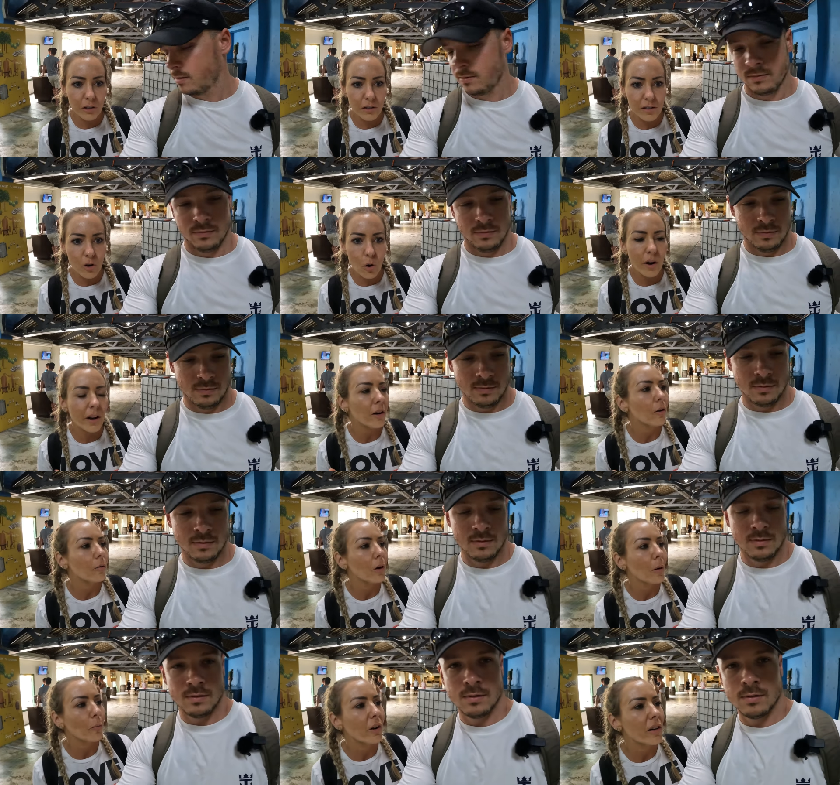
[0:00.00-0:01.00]
Speaker 1: ones. Oh, and
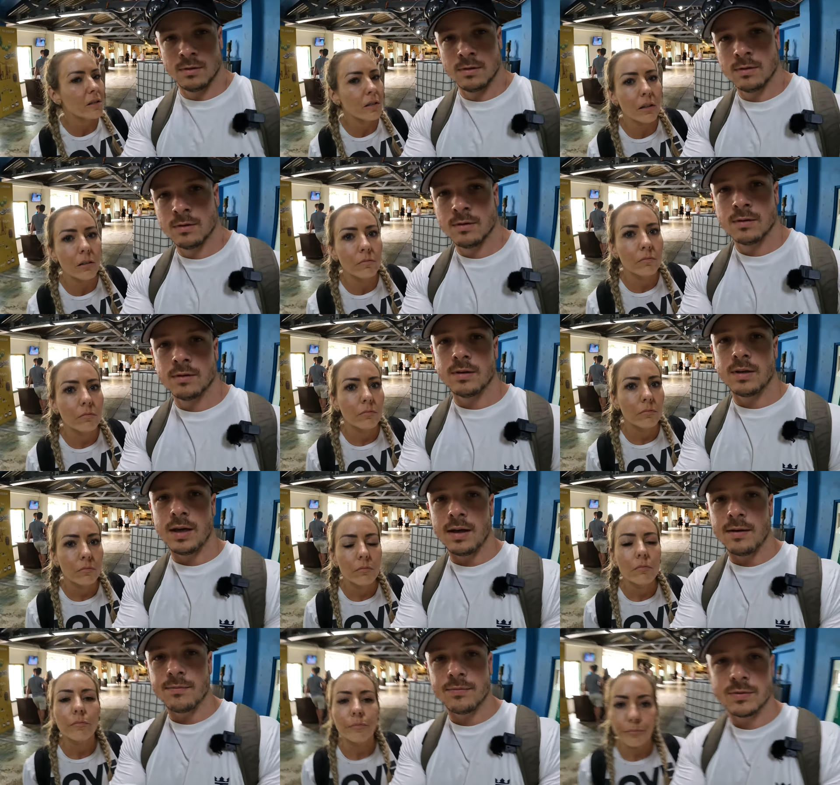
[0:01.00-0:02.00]
a uh, rum raisin.
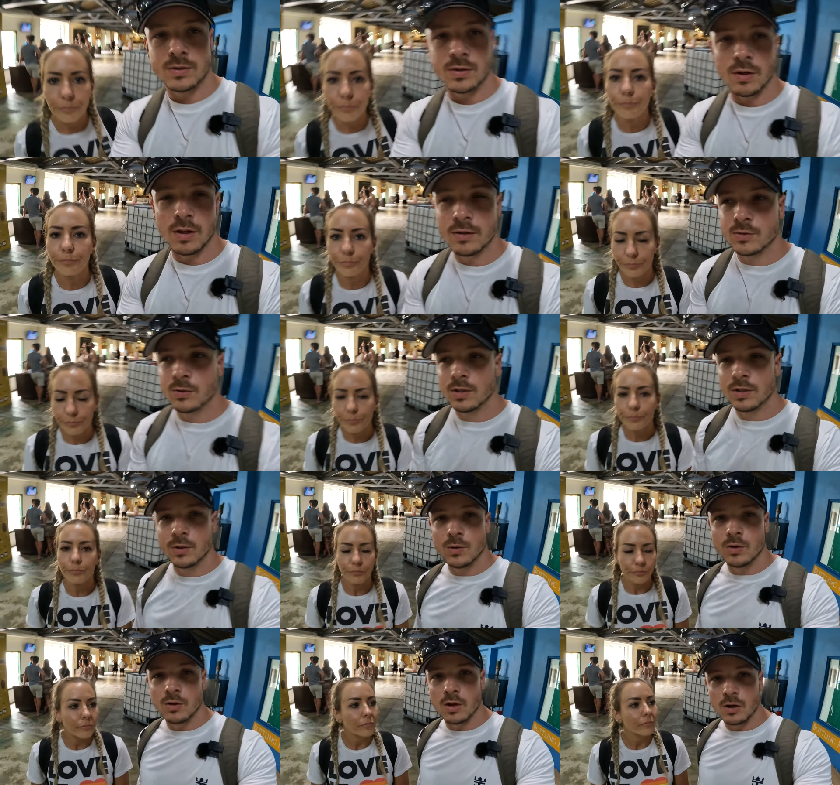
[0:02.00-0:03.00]
Speaker 2: Yeah, so that was
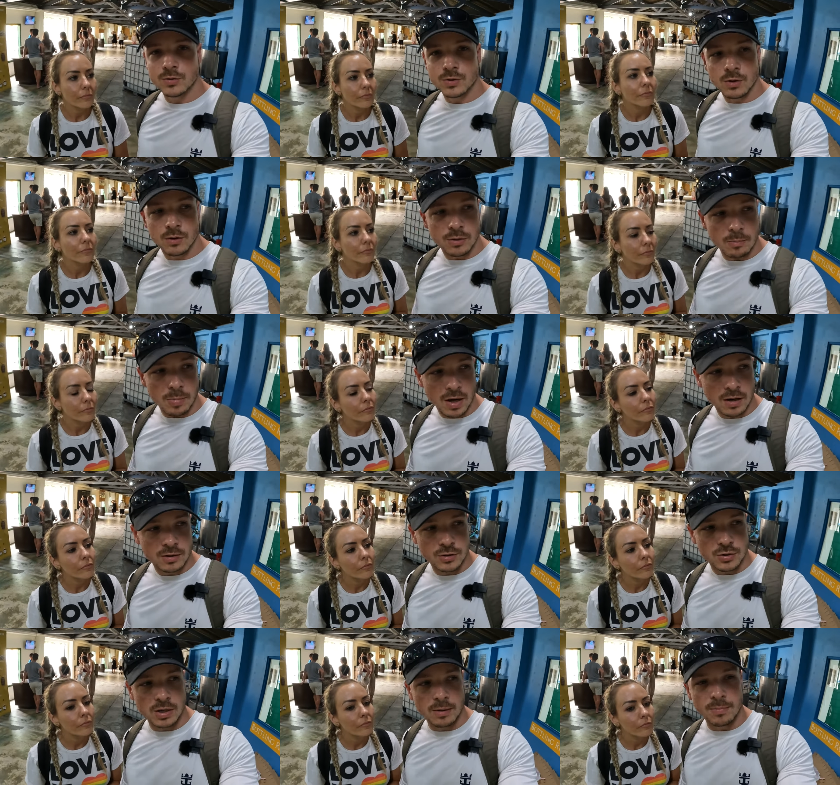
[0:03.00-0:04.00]
really cool. Also, the
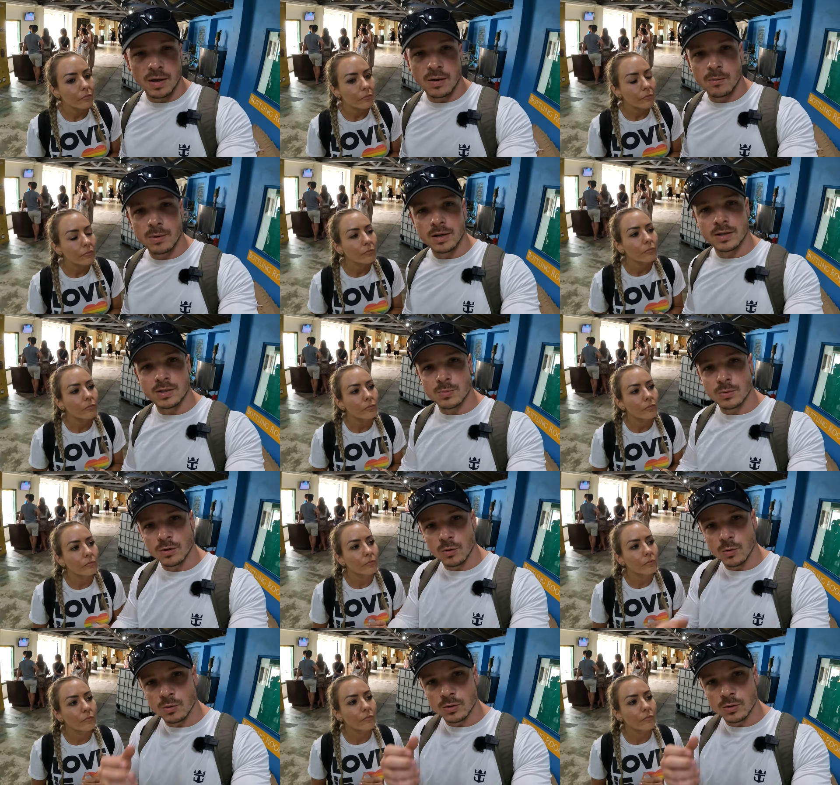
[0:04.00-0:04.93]
bottle is shaped that way because when you're